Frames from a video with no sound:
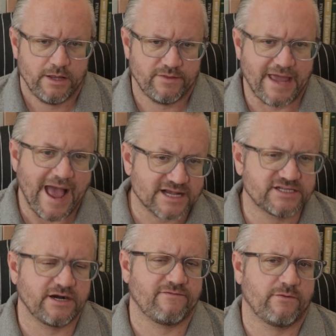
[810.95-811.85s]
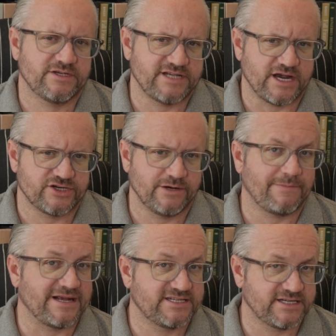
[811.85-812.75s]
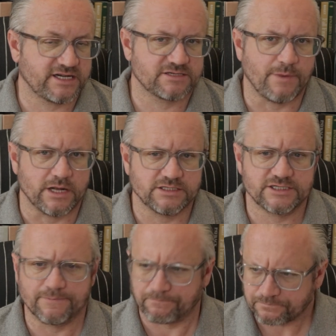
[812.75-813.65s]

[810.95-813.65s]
the exit of a recession by 6 months.